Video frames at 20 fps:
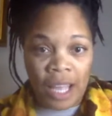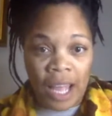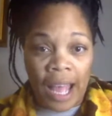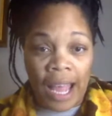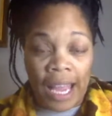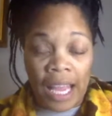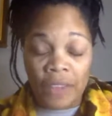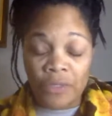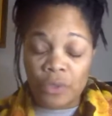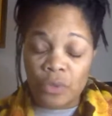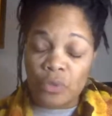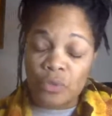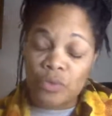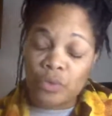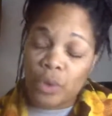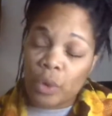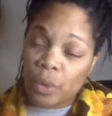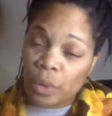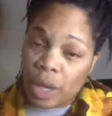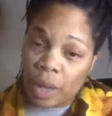I even
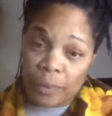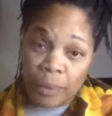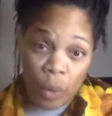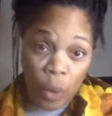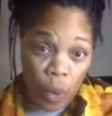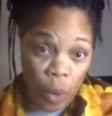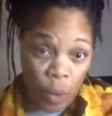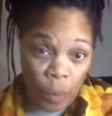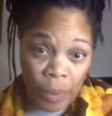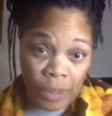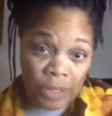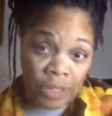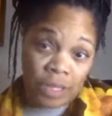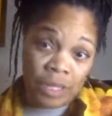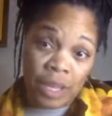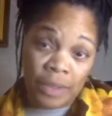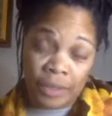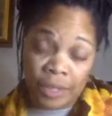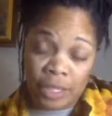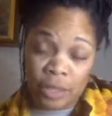wrote up a whole bunch of
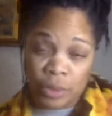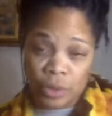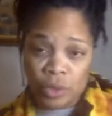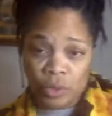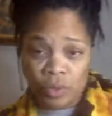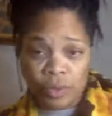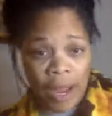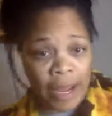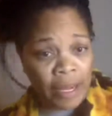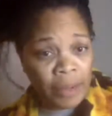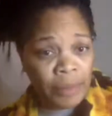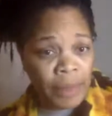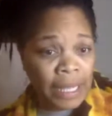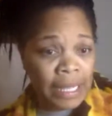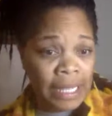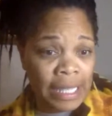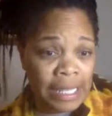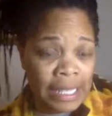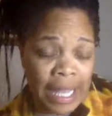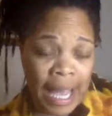stuff because there was a write-up that
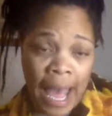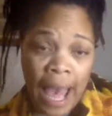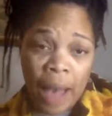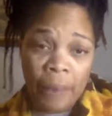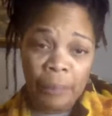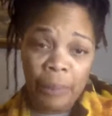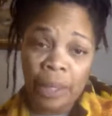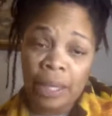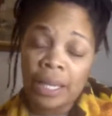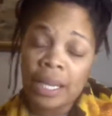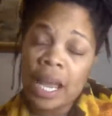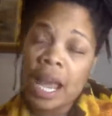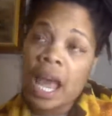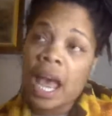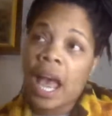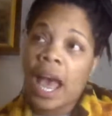needed to happen.